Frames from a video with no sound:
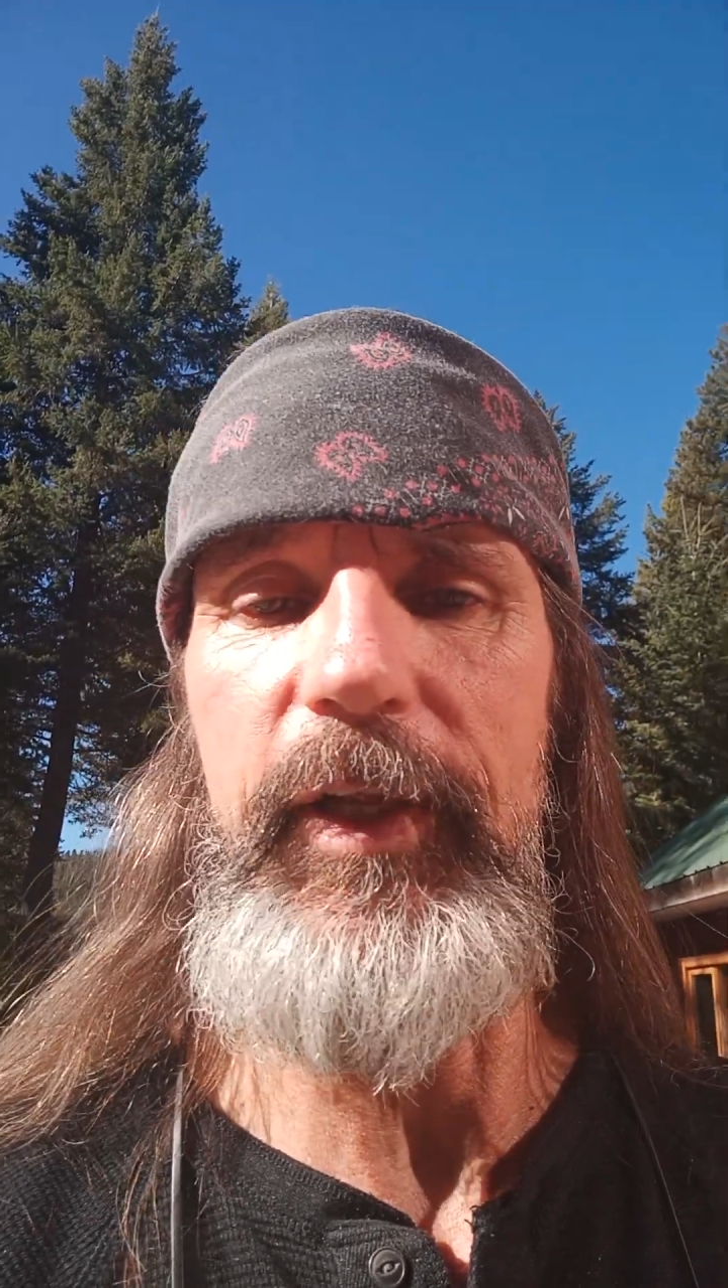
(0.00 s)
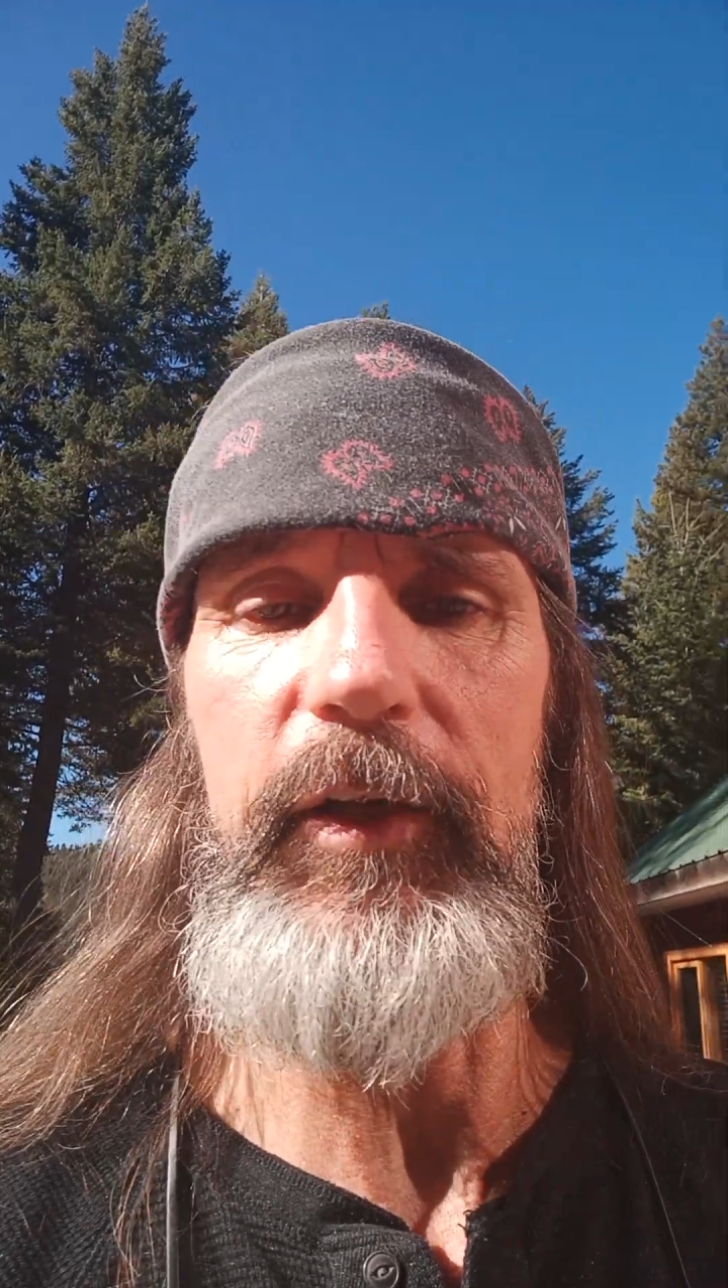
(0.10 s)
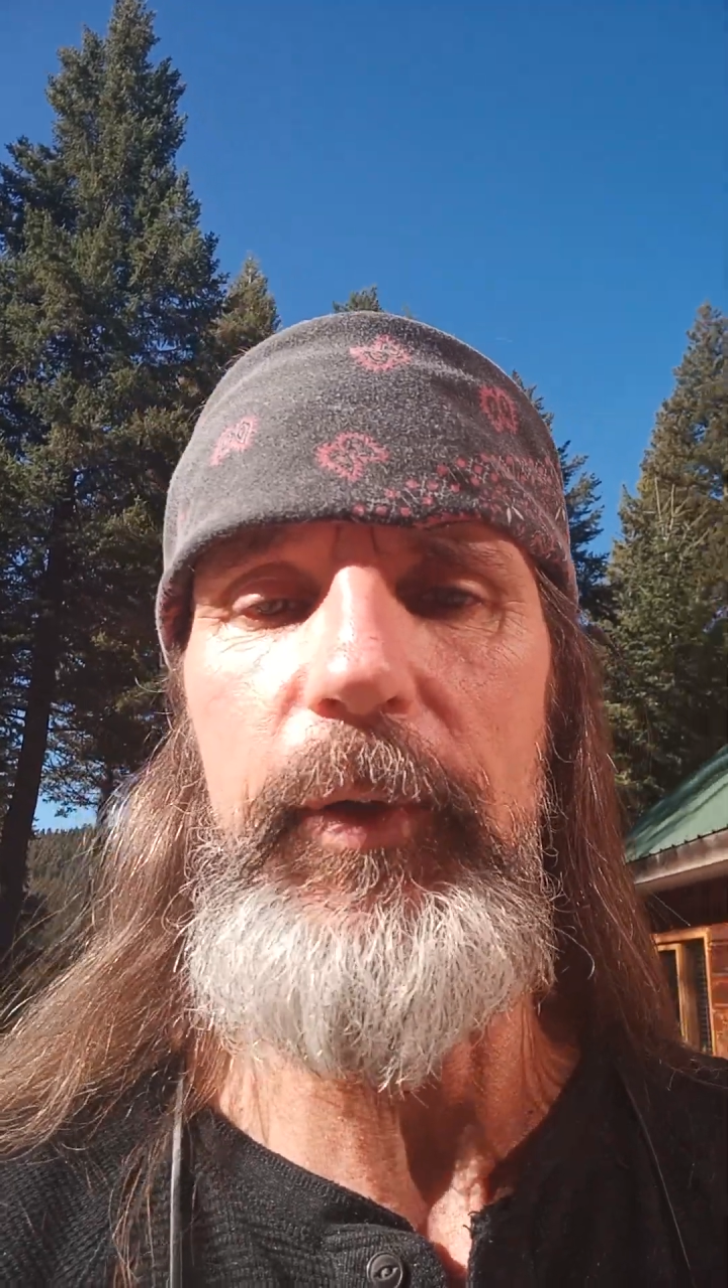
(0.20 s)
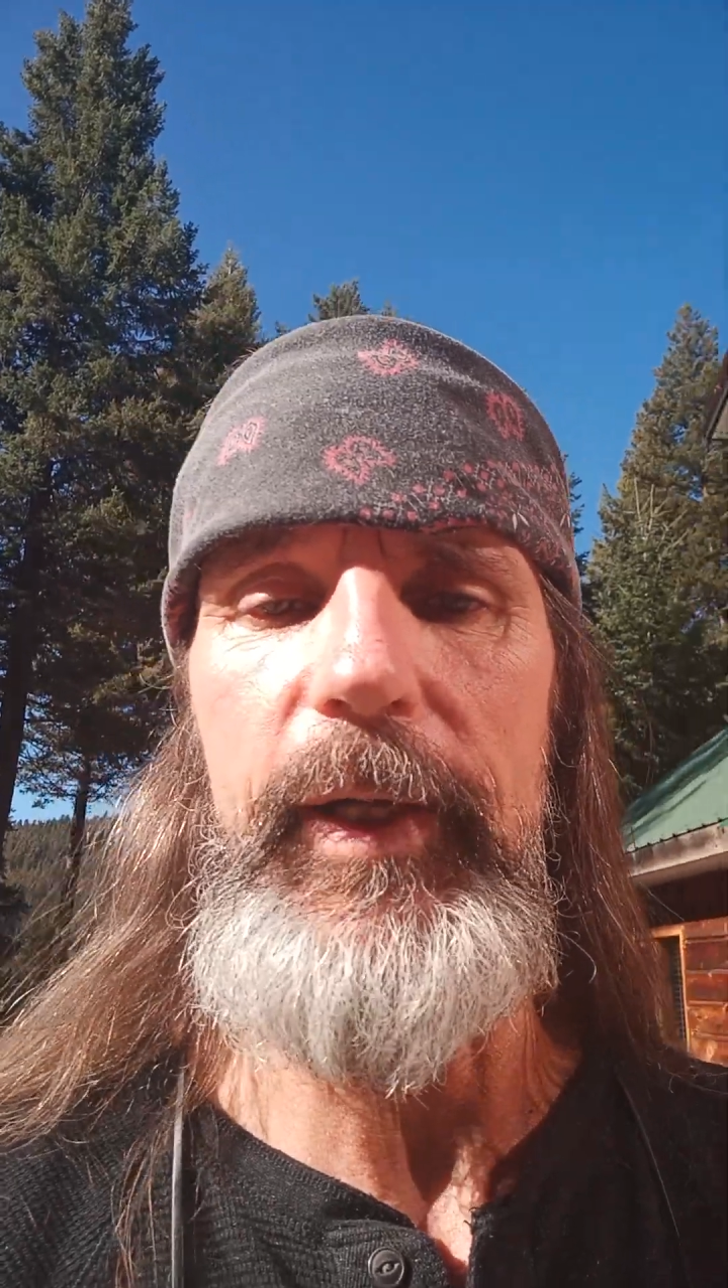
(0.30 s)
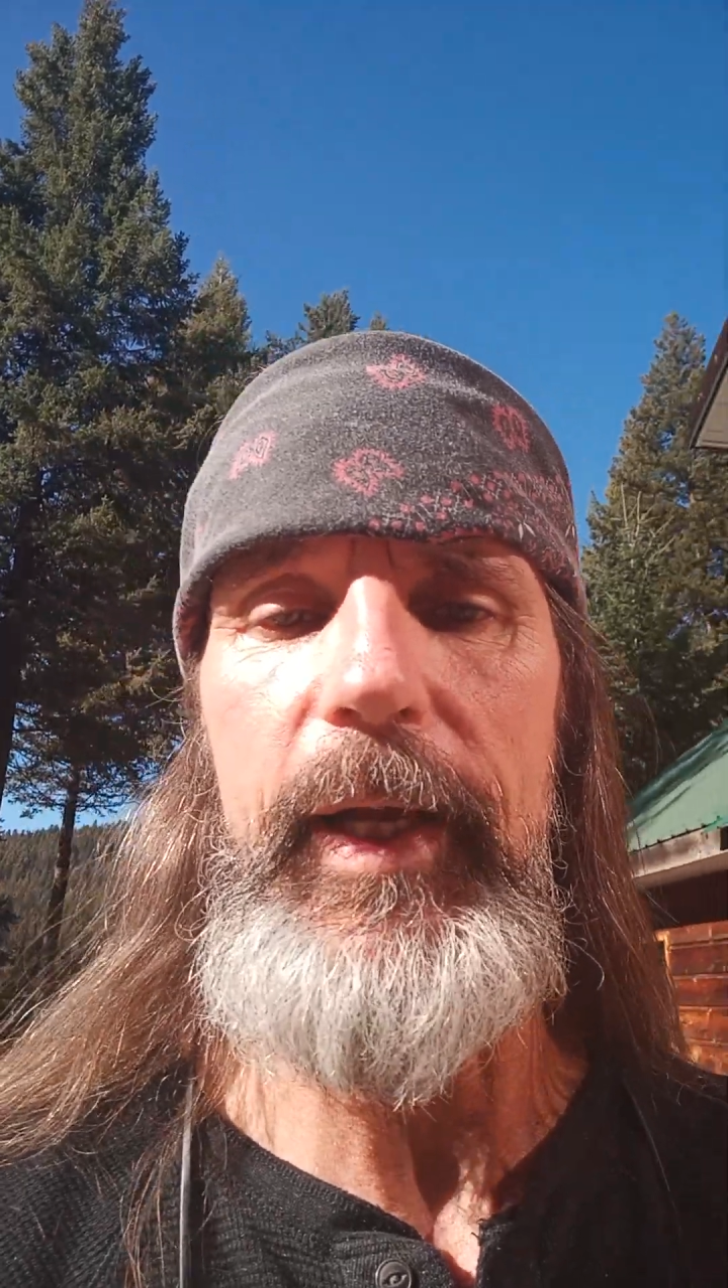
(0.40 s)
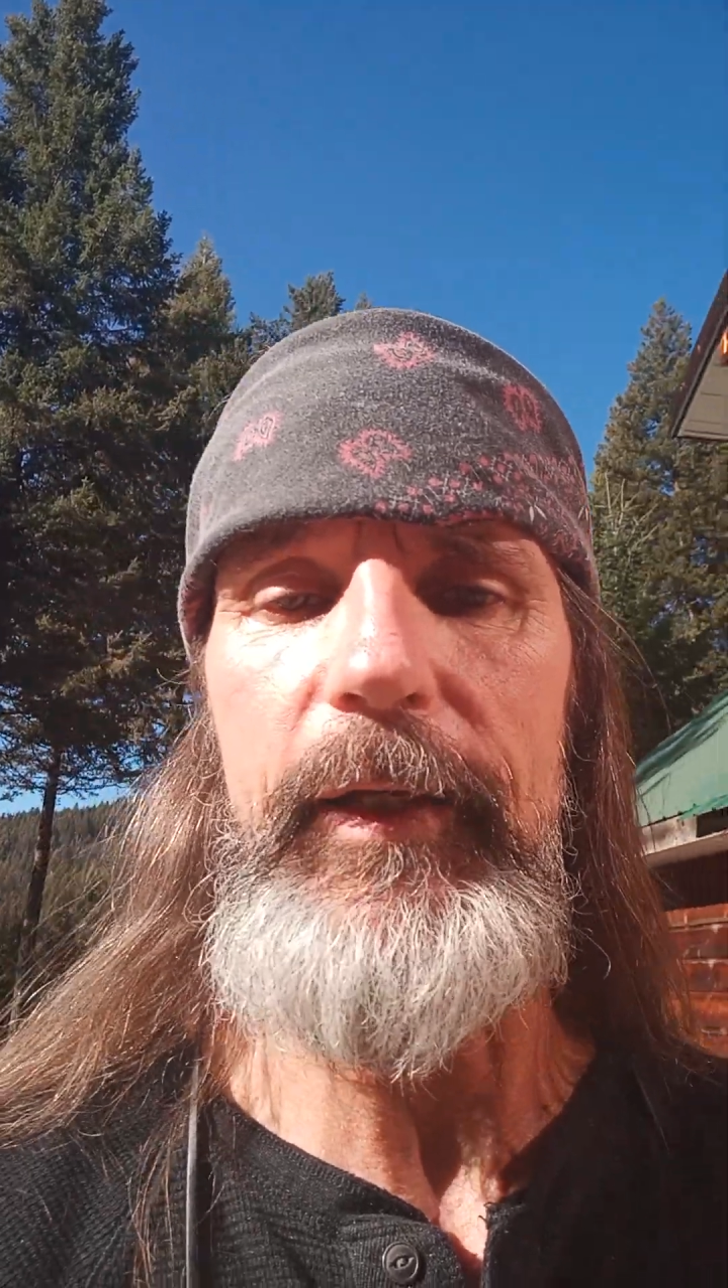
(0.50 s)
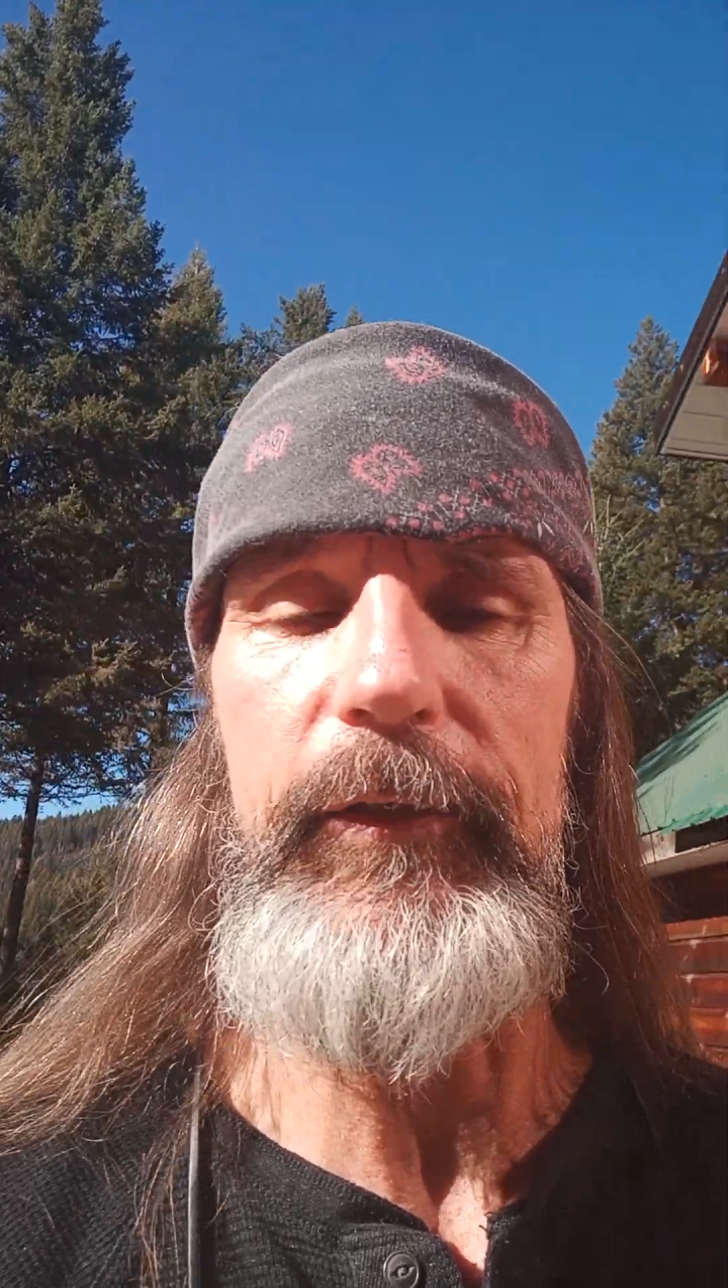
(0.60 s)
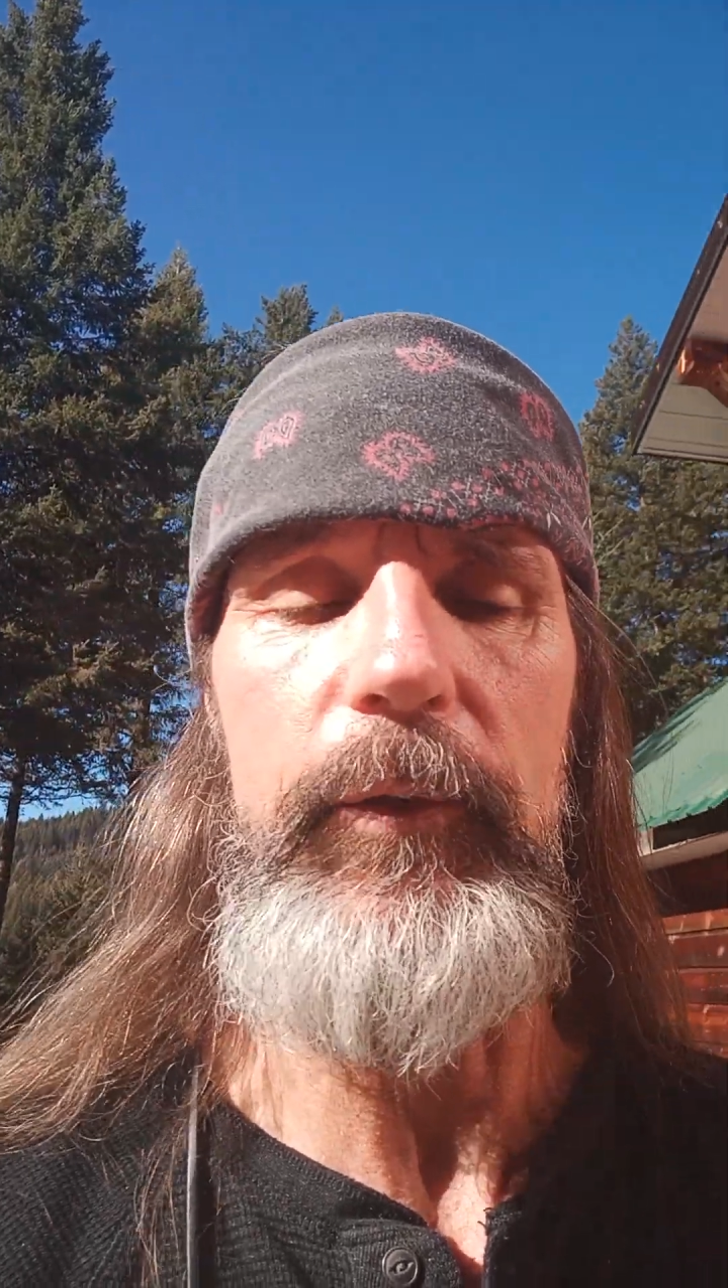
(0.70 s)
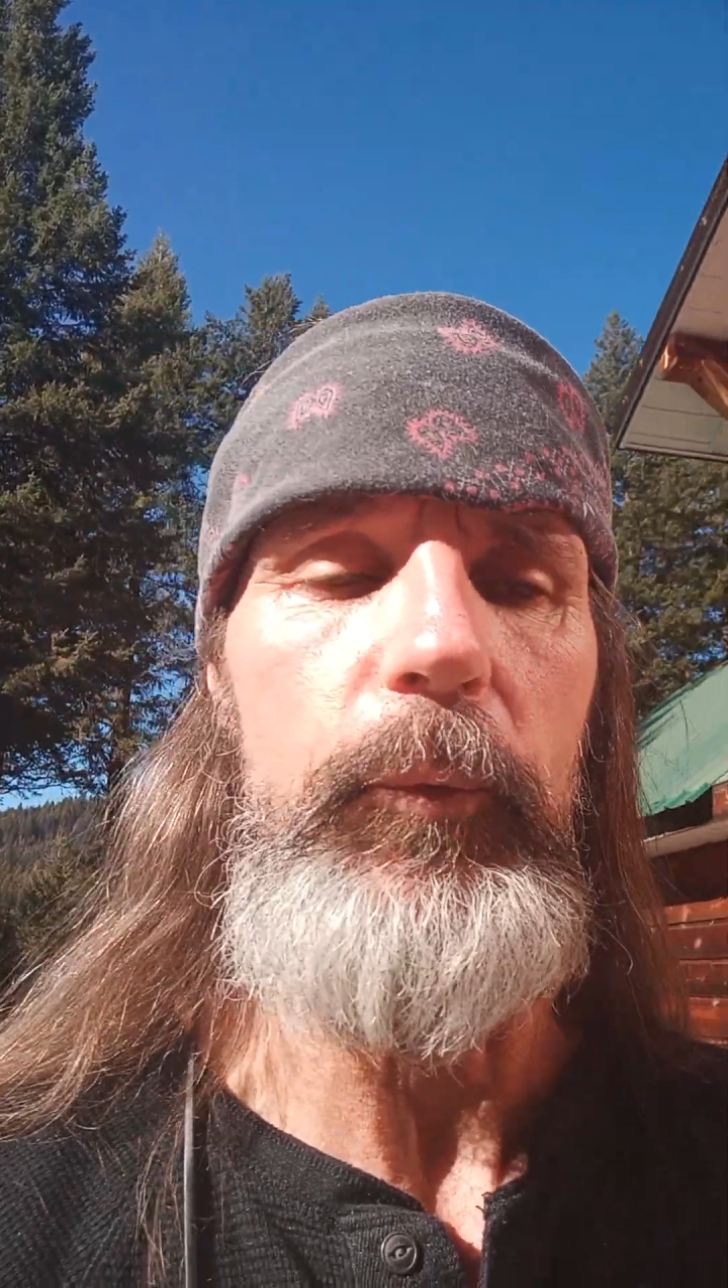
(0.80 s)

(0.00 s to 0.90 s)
that created under it.